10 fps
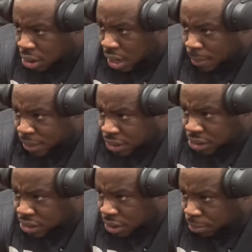I'm in
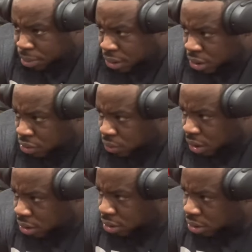this gym putting in this
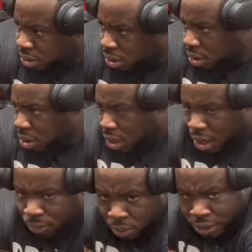work.
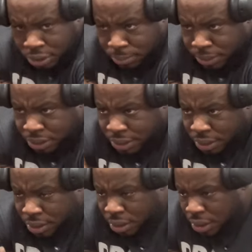I'm working to be
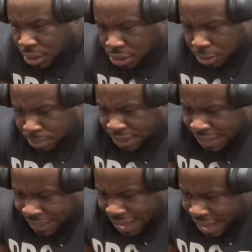
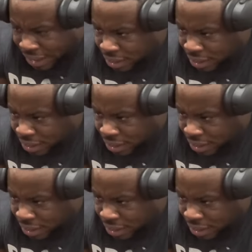that guy.